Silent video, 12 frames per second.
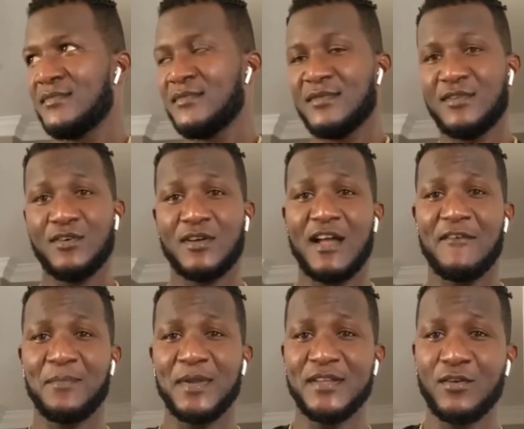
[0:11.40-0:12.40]
Look, I've
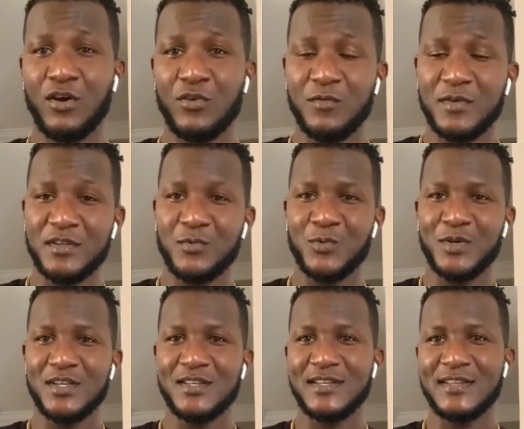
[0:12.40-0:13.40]
played all over the
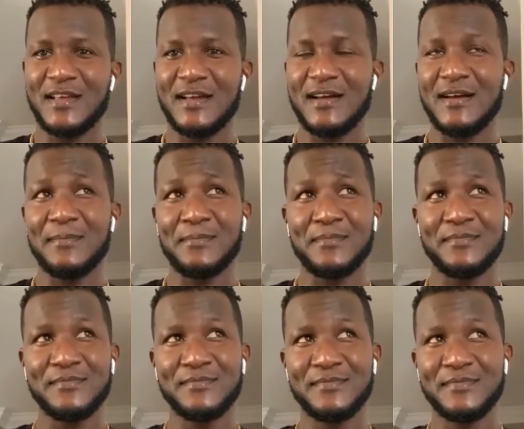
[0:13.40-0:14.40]
world and,
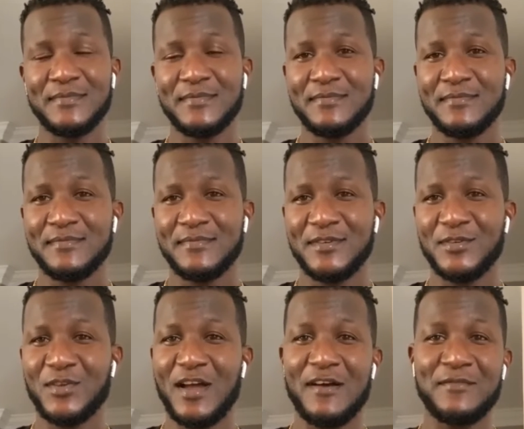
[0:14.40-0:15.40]
you know,
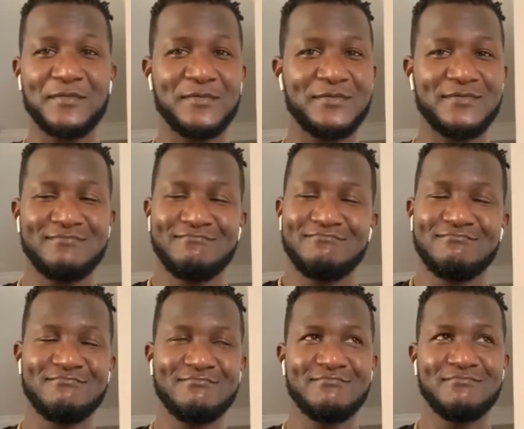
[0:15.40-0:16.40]

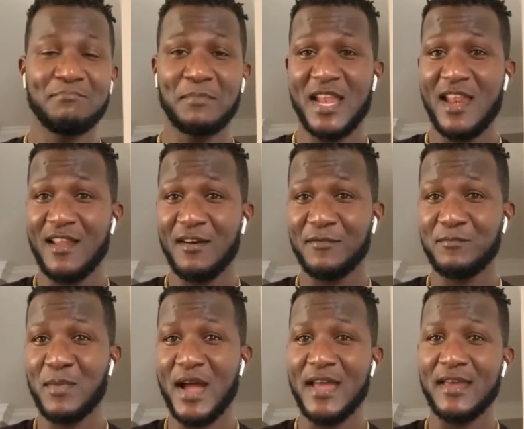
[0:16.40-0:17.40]
I've been loved
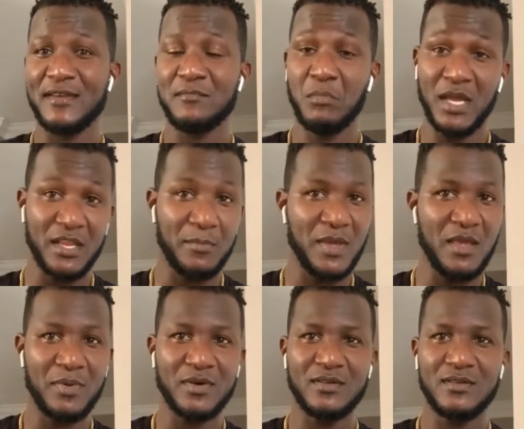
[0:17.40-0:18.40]
by many people.